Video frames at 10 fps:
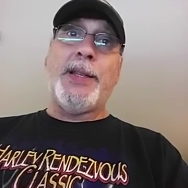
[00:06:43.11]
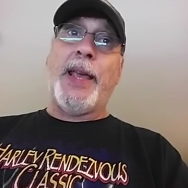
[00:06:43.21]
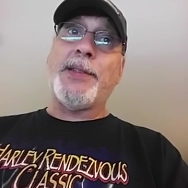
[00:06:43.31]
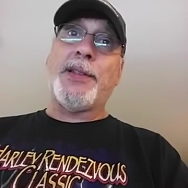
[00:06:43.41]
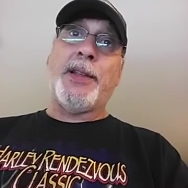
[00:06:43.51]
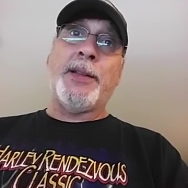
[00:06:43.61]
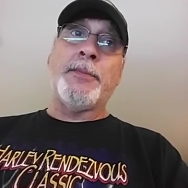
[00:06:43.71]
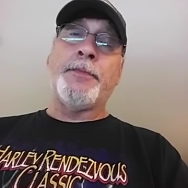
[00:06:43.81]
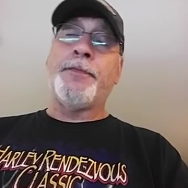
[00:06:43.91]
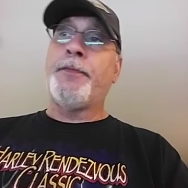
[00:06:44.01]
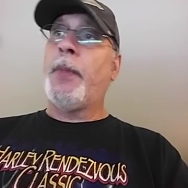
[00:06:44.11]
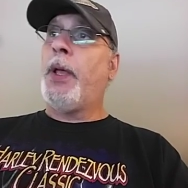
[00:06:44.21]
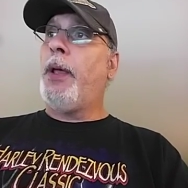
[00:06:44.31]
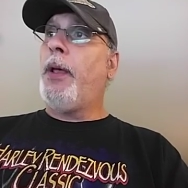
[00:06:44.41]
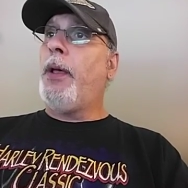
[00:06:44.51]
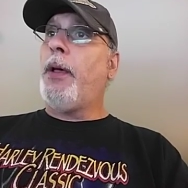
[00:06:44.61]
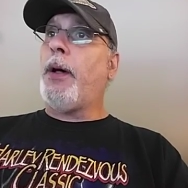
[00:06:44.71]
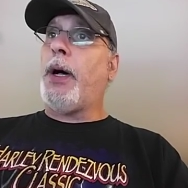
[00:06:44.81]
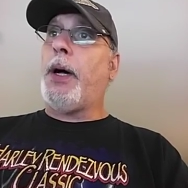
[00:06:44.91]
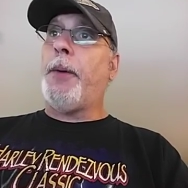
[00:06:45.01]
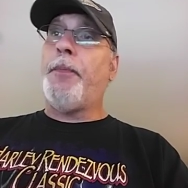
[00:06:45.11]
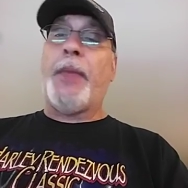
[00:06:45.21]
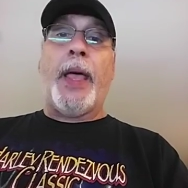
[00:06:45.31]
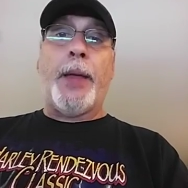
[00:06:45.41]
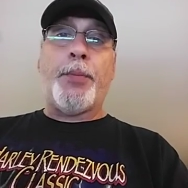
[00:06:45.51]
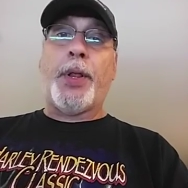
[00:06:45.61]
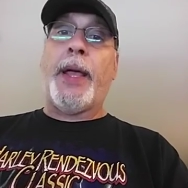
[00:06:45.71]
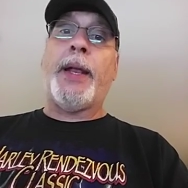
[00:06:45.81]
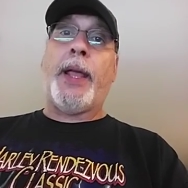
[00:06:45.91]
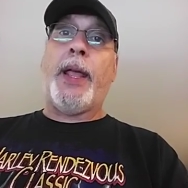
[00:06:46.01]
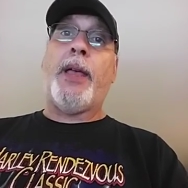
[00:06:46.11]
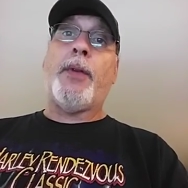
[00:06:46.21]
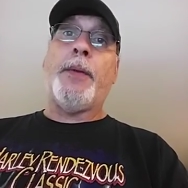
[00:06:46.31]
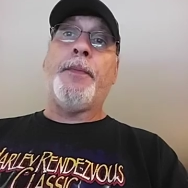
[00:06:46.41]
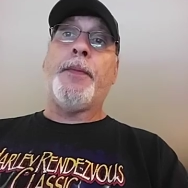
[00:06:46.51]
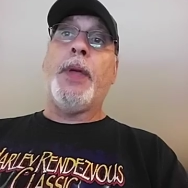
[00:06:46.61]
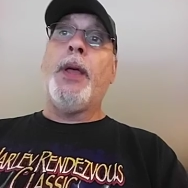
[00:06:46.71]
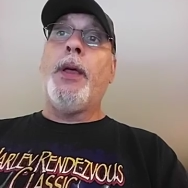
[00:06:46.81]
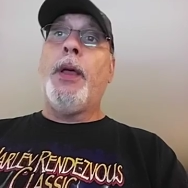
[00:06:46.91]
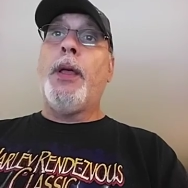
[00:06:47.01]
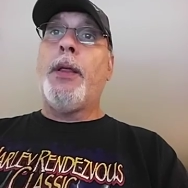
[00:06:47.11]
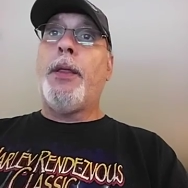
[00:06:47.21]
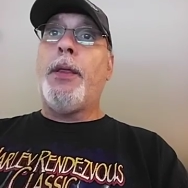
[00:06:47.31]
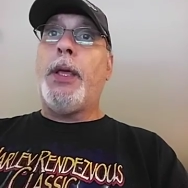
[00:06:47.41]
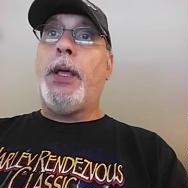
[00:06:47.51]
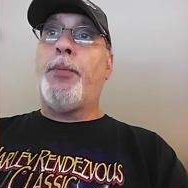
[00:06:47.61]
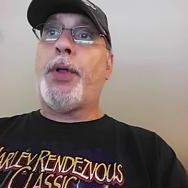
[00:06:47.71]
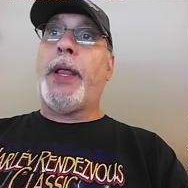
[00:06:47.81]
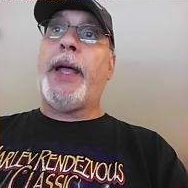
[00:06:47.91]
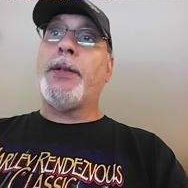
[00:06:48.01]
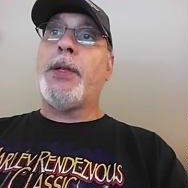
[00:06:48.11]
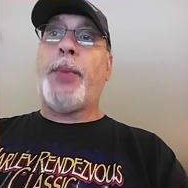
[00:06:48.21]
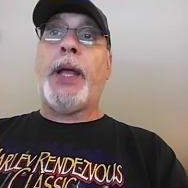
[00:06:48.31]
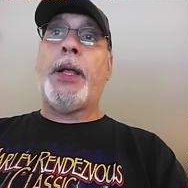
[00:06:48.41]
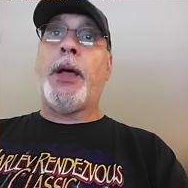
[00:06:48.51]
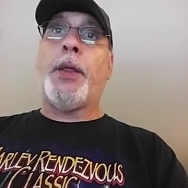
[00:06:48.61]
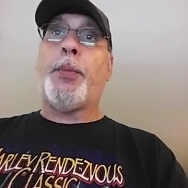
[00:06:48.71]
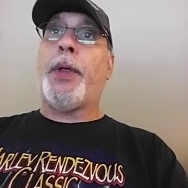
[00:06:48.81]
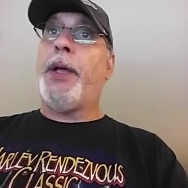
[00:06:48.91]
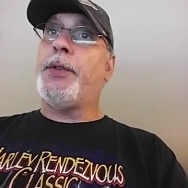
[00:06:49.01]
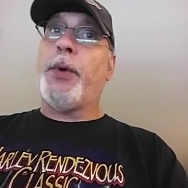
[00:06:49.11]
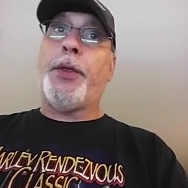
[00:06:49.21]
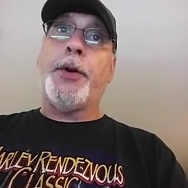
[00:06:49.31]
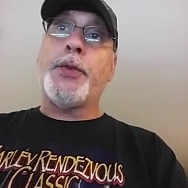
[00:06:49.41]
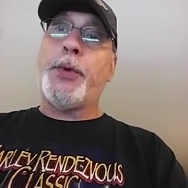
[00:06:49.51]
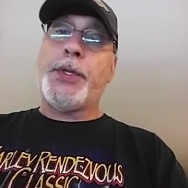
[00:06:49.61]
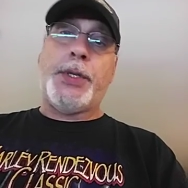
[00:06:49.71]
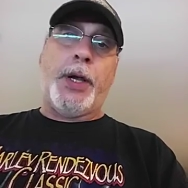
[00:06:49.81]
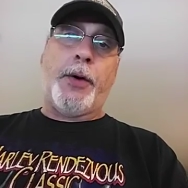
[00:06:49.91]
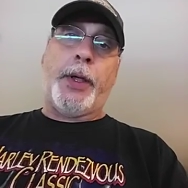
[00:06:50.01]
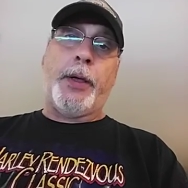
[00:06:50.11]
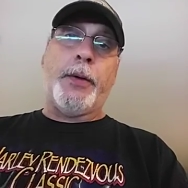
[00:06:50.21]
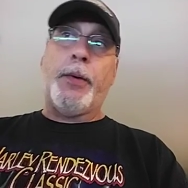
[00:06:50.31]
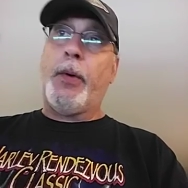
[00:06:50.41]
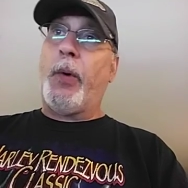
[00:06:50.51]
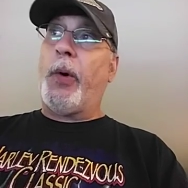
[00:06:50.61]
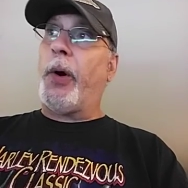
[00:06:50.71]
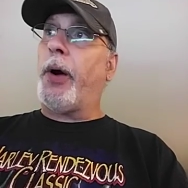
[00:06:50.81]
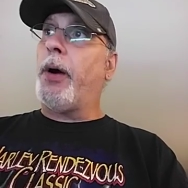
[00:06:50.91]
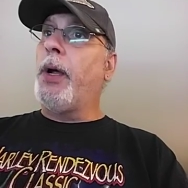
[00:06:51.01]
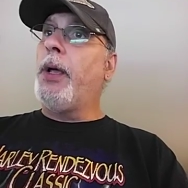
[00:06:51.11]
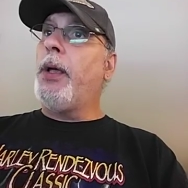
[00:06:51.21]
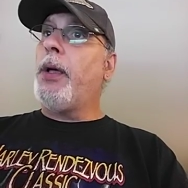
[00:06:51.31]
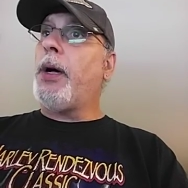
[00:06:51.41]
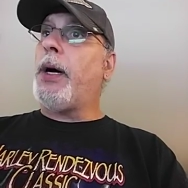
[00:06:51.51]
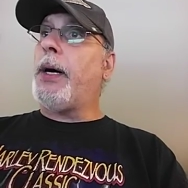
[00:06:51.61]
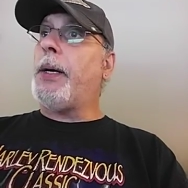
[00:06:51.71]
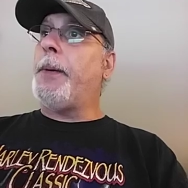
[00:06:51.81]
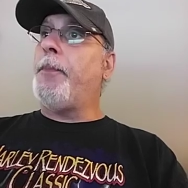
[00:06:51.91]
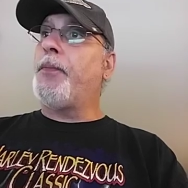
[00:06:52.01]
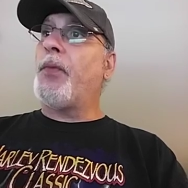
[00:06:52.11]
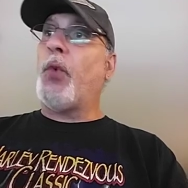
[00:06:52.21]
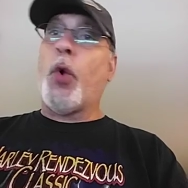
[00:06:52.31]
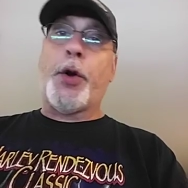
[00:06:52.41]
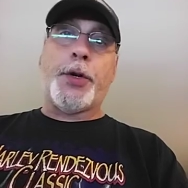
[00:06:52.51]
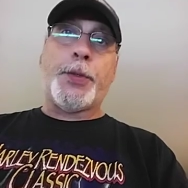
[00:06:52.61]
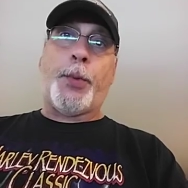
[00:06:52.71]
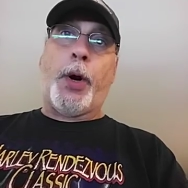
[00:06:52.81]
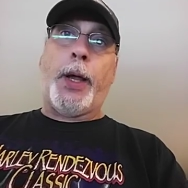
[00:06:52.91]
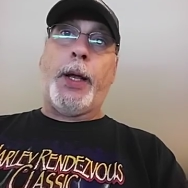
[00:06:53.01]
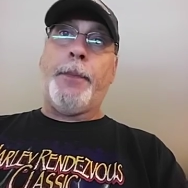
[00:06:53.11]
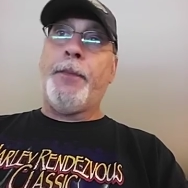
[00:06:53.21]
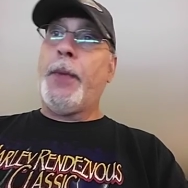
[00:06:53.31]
testing, um, and planting it heavy. The plants, depending on the plants, whether it's wisteria or um, water sprite,